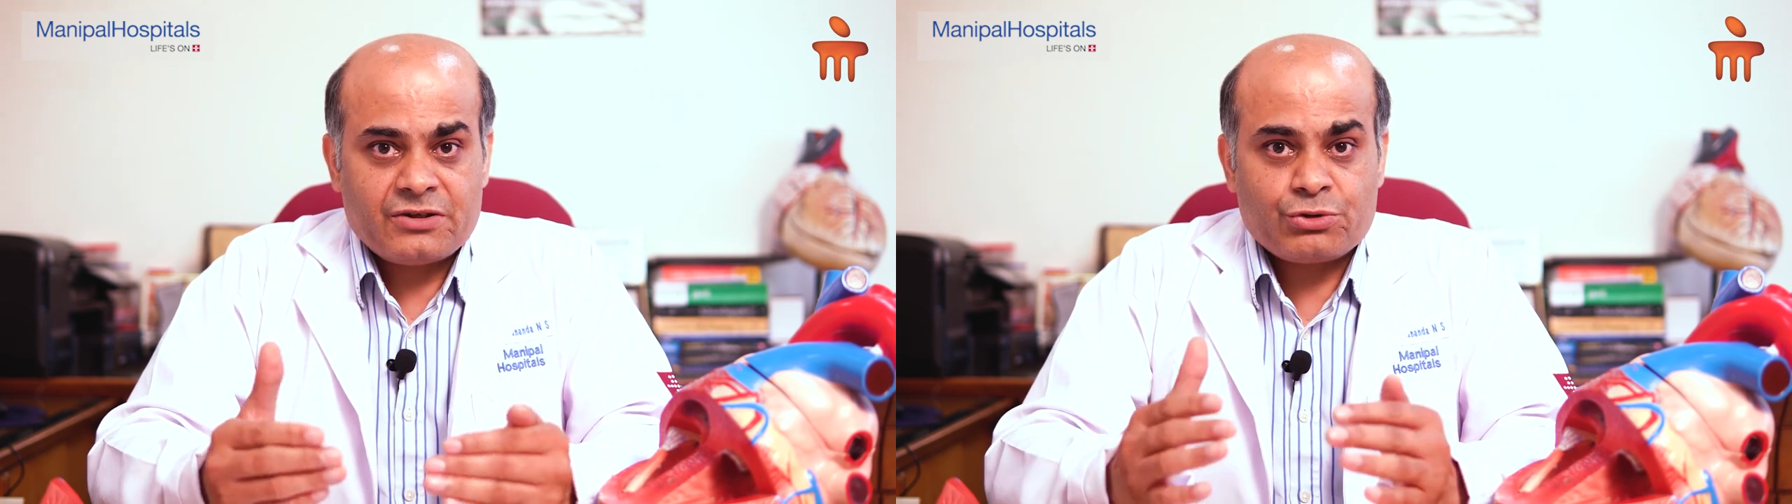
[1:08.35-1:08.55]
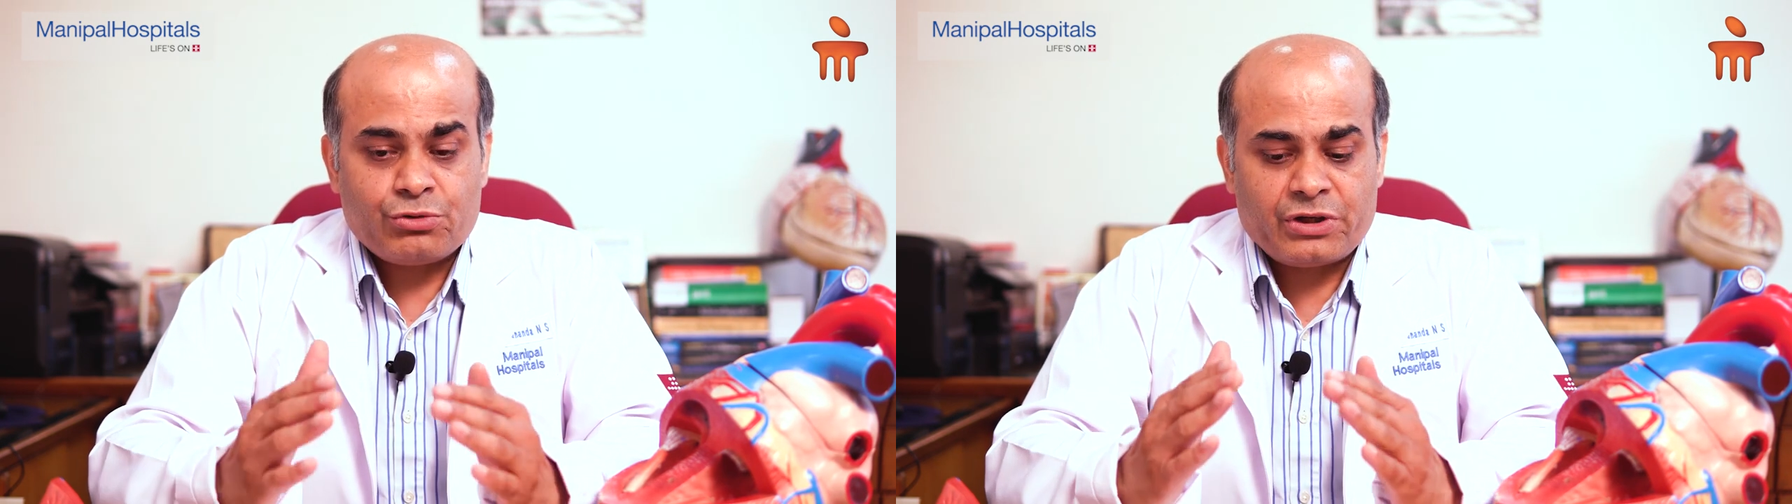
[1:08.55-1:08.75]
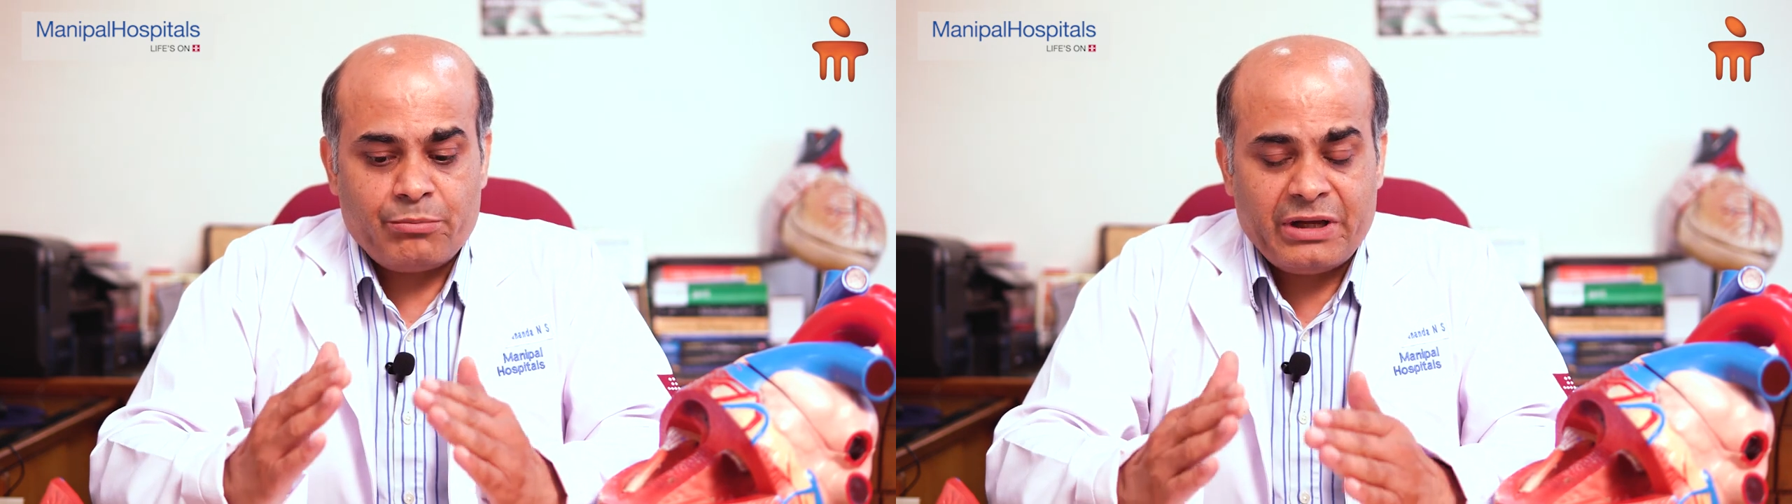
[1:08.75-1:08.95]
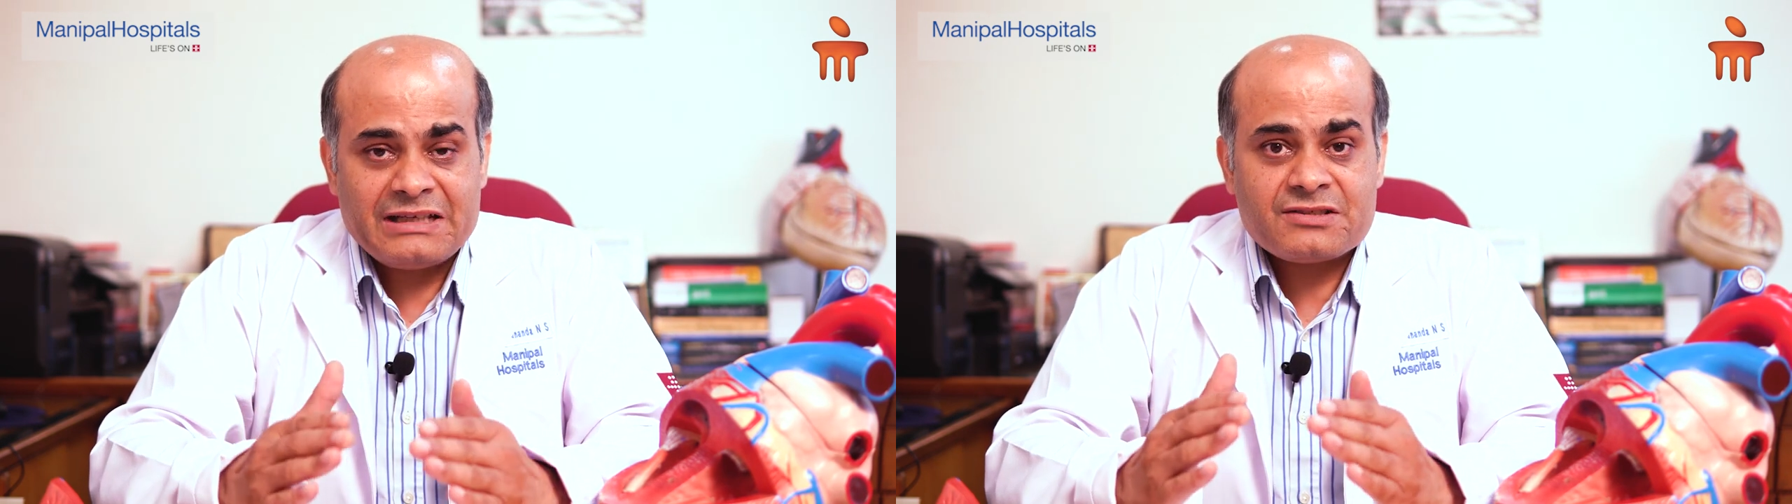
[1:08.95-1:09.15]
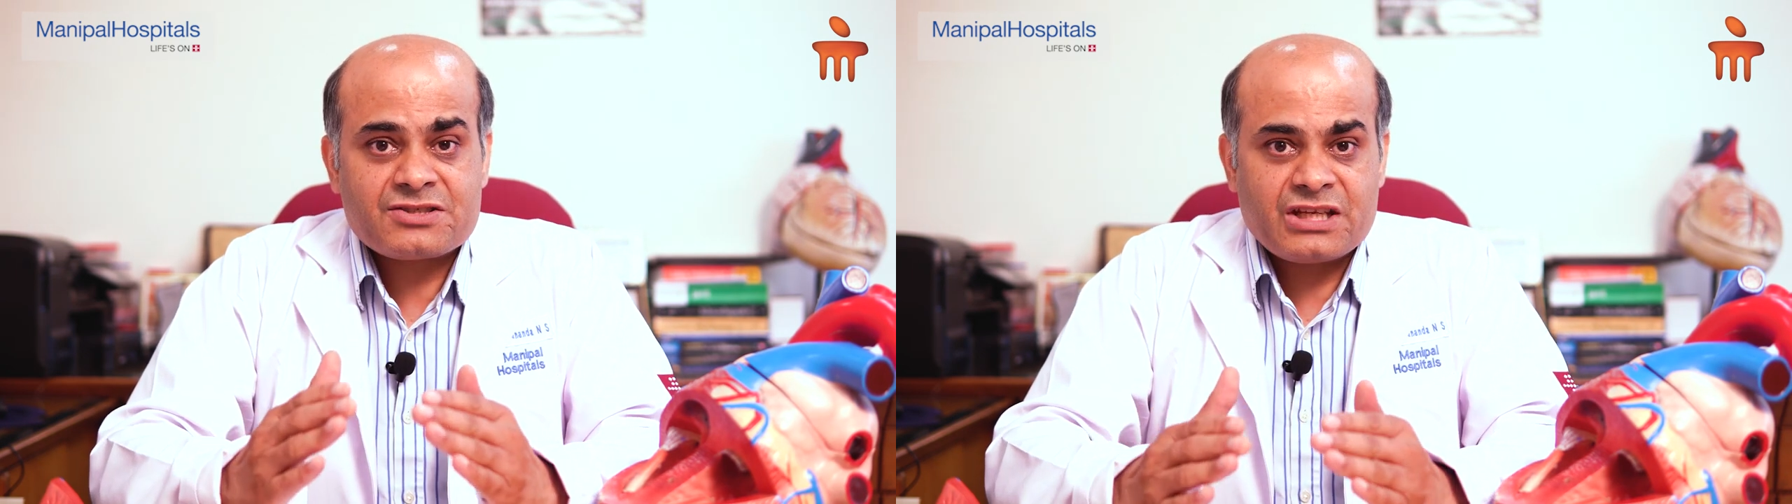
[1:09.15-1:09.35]
to
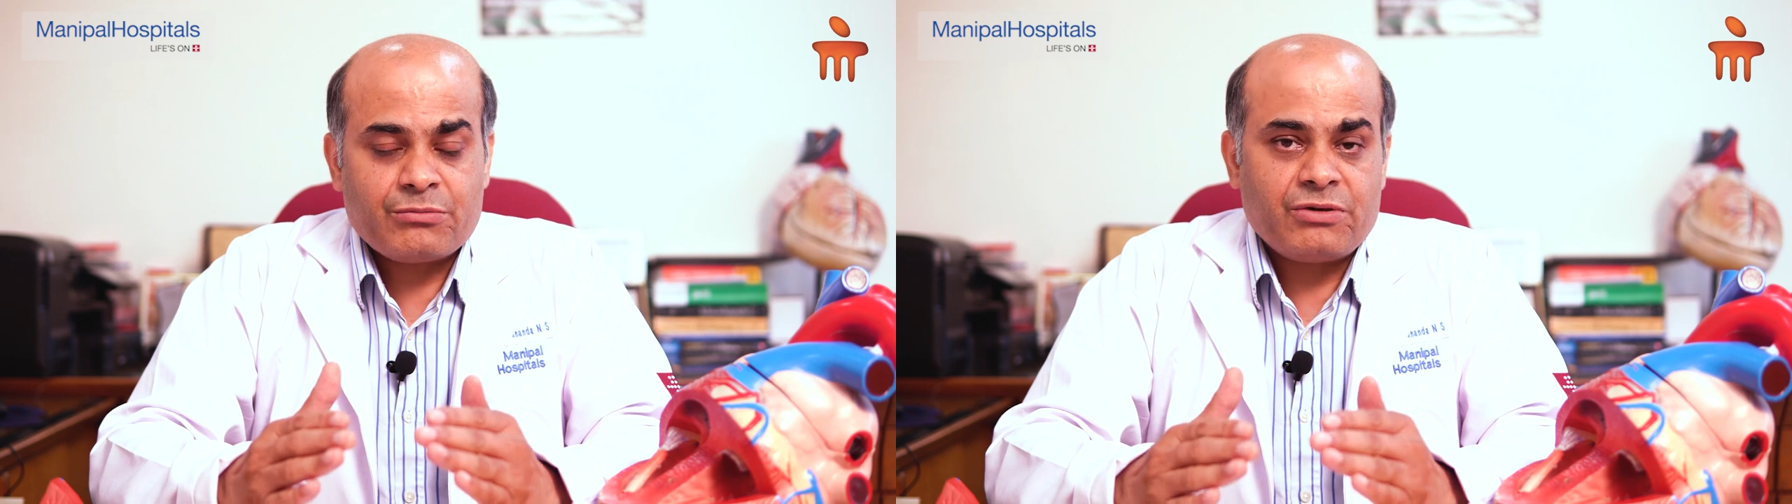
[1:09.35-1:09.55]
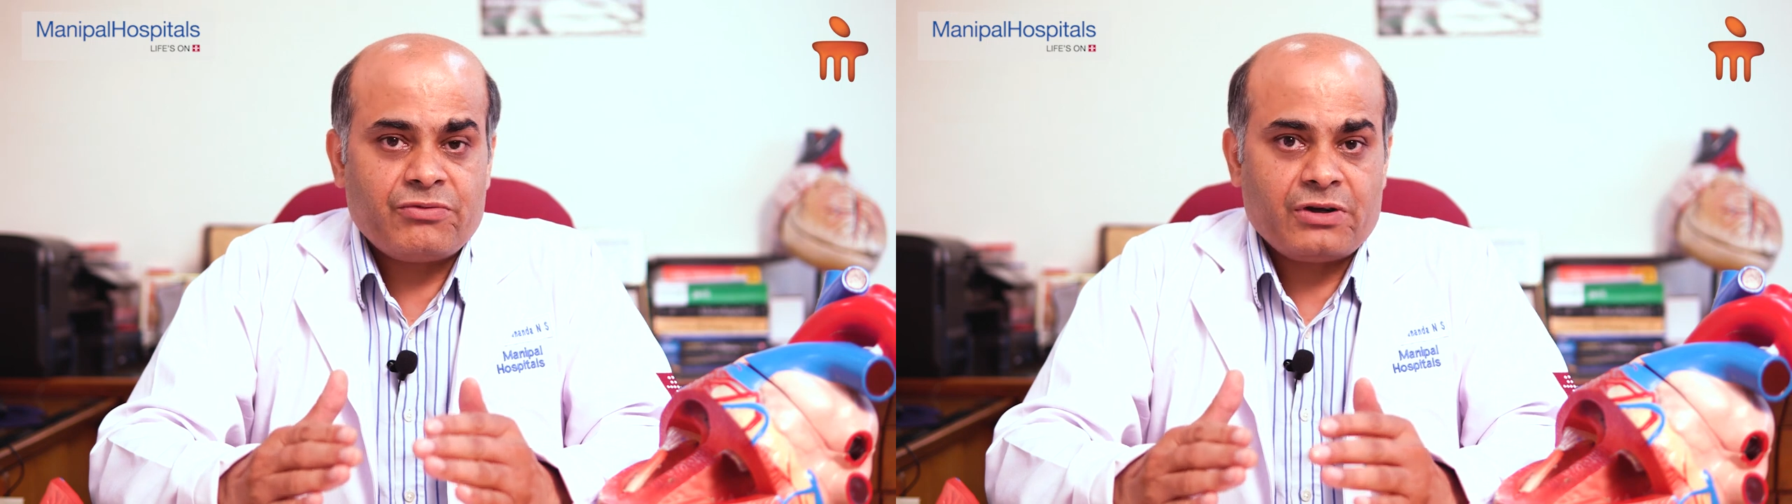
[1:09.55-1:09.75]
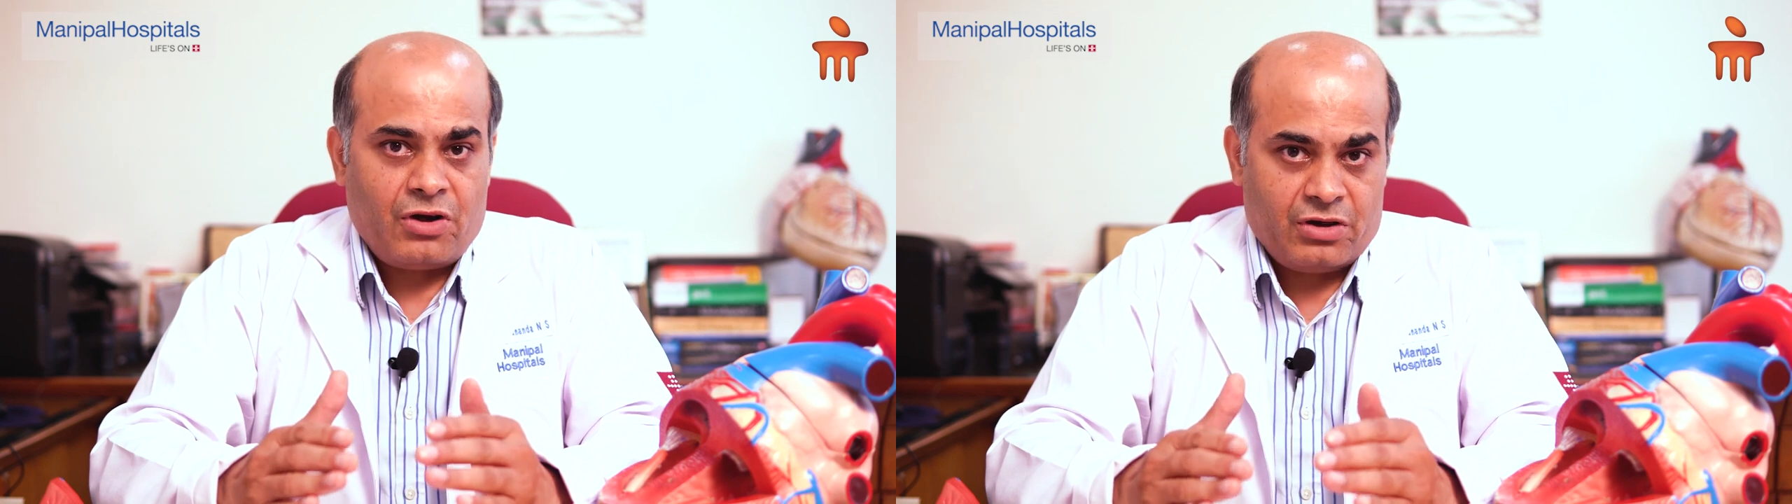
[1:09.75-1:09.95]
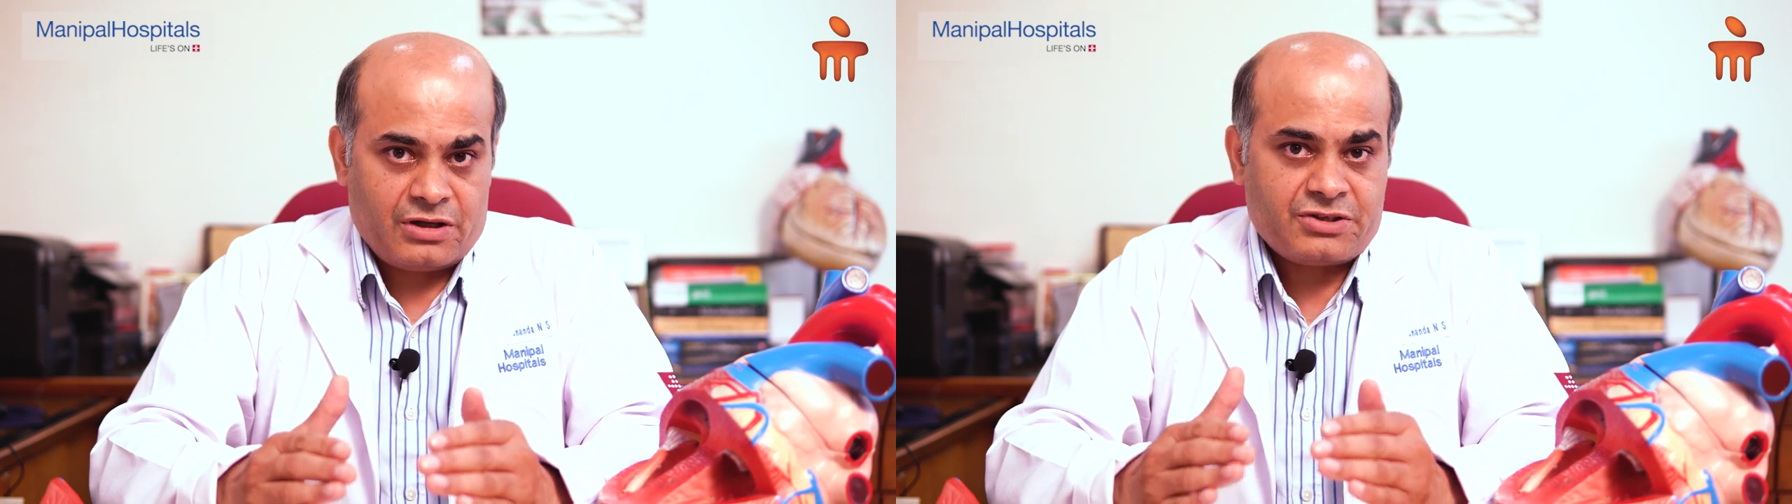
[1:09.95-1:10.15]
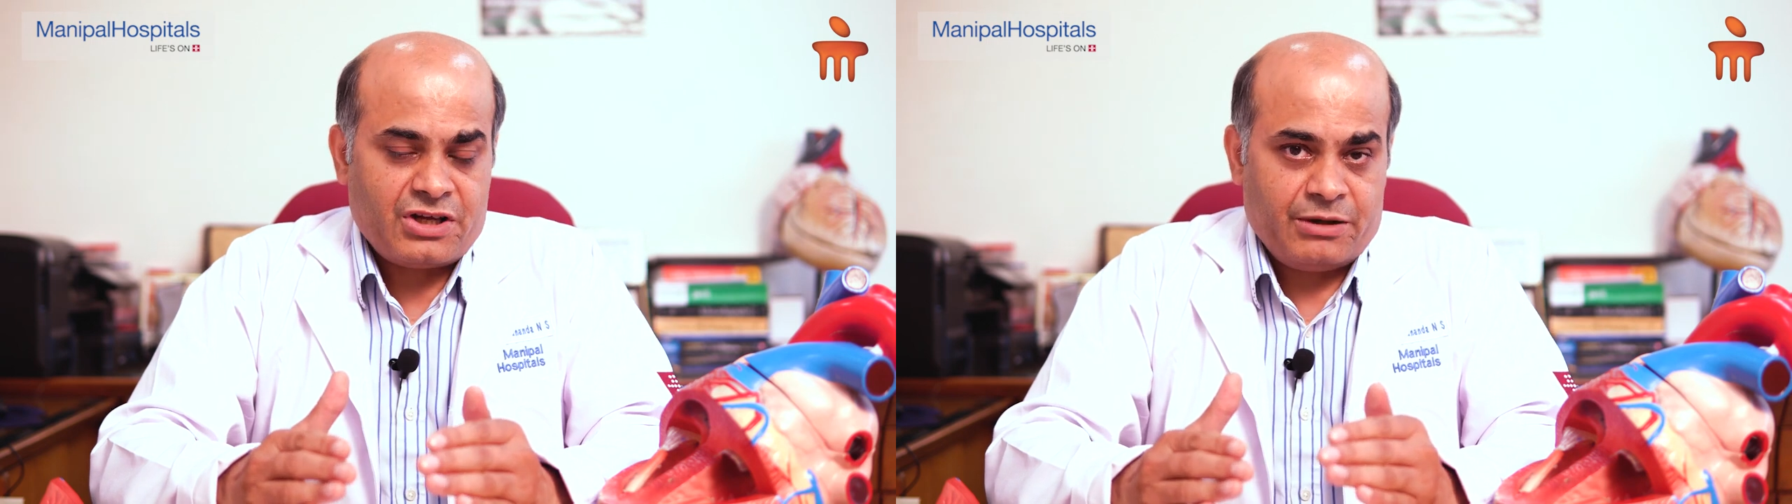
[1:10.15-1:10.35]
remain stable for
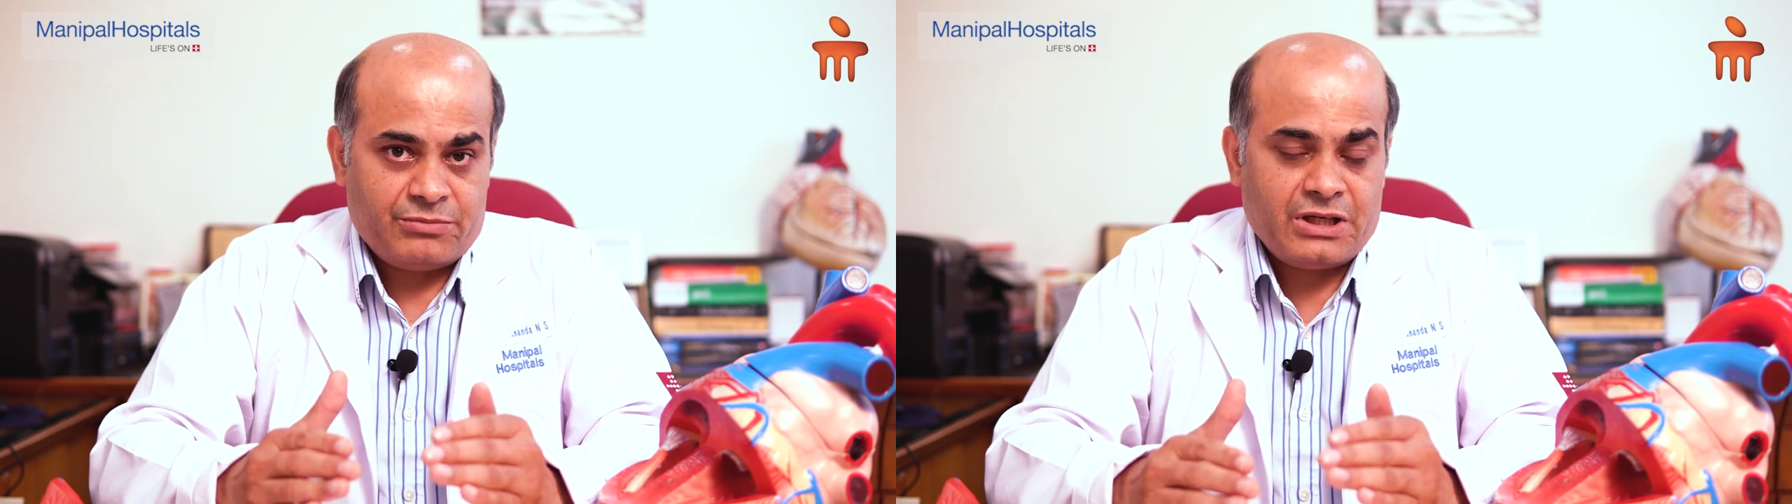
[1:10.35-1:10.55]
longer time.